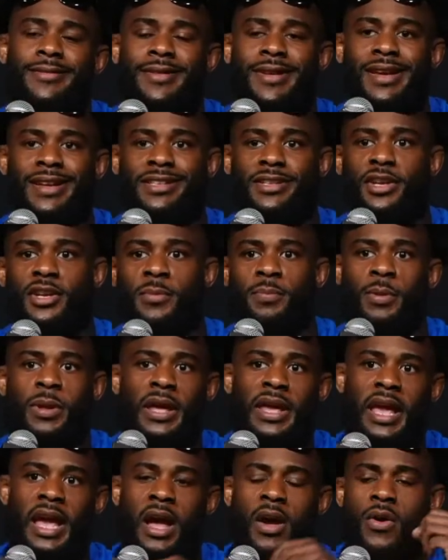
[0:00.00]
is going to
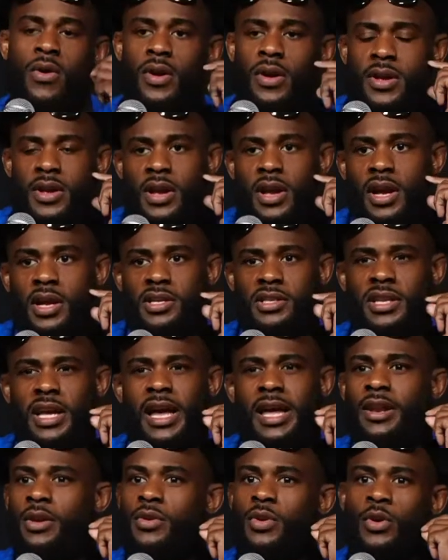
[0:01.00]
play out, because
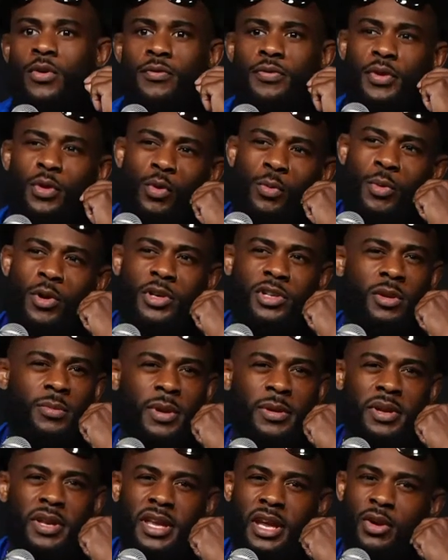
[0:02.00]
I don't know if Umar's going to be
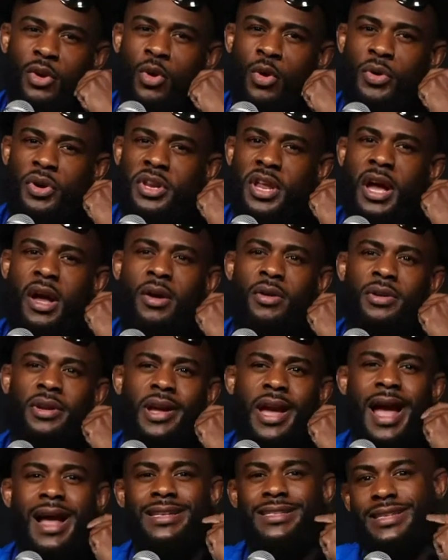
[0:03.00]
able to get Corey down
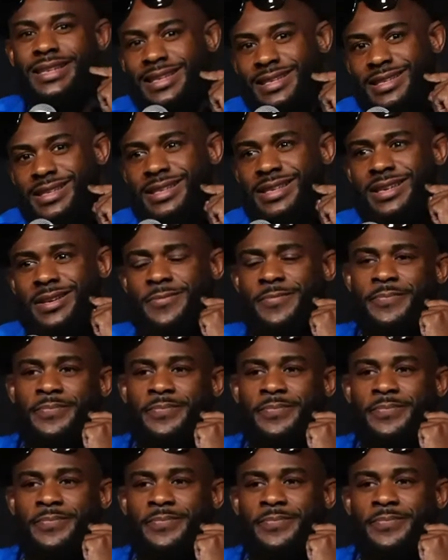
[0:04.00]
as easily.